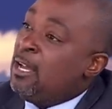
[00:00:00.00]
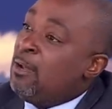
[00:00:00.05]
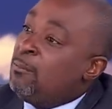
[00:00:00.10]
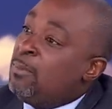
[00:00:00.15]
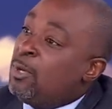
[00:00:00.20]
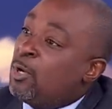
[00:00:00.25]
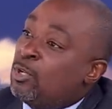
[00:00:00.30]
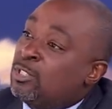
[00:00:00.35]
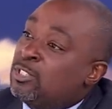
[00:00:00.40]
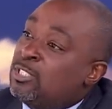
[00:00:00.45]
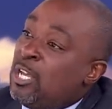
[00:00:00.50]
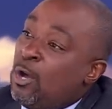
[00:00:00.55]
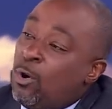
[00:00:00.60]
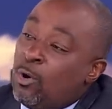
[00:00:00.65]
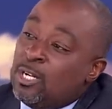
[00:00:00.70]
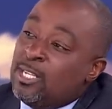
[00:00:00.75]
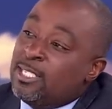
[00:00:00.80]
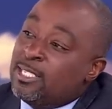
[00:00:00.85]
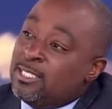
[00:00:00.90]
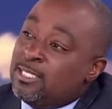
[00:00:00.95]
because they
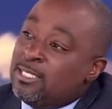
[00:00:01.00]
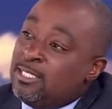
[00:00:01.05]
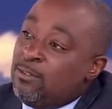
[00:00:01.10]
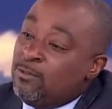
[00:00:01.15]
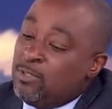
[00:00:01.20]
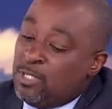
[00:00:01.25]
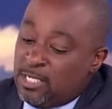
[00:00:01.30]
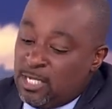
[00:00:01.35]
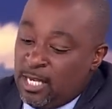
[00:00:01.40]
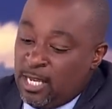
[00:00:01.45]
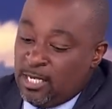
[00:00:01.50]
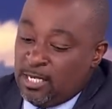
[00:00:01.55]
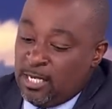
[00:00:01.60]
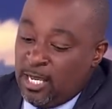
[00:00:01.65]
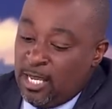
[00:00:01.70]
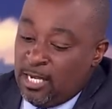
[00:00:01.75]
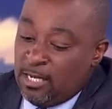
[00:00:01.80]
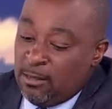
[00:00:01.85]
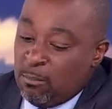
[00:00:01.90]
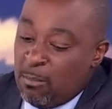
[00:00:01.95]
only received it in,
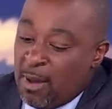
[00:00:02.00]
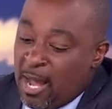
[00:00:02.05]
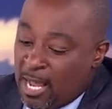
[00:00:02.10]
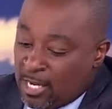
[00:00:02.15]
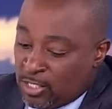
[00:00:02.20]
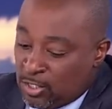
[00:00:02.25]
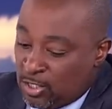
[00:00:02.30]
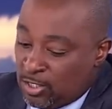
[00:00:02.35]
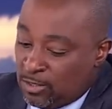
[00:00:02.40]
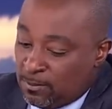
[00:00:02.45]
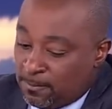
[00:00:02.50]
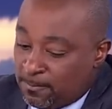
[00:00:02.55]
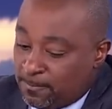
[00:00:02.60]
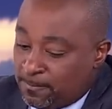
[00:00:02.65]
in March.